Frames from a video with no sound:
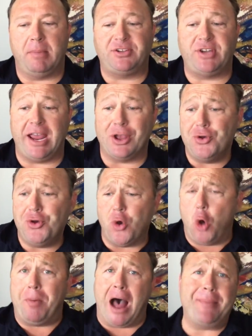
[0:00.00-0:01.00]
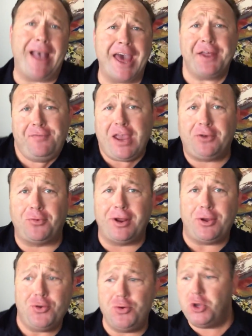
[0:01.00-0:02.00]
by saying, Ooh, Obama had a
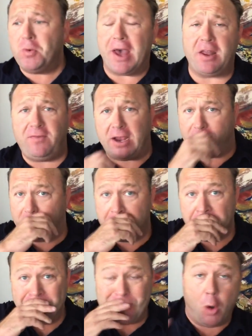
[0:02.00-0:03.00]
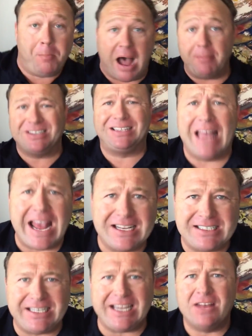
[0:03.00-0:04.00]
victory. Ooh, you had a victory. Obama's
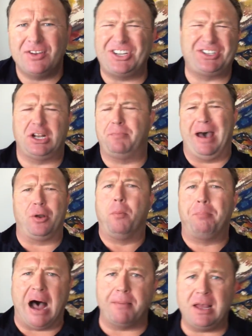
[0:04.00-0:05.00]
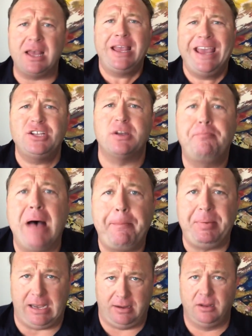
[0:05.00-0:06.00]
legacy. This isn't about Obama. He's a
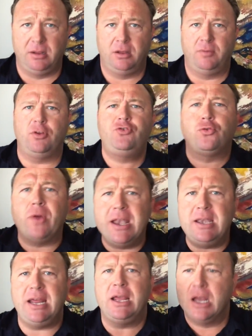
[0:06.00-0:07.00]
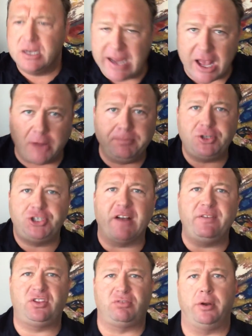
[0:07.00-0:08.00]
puppet, the trendy to help
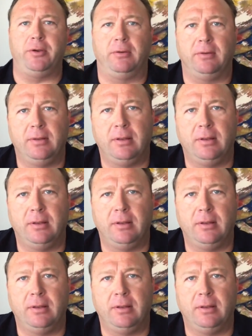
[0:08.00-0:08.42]
shove it through.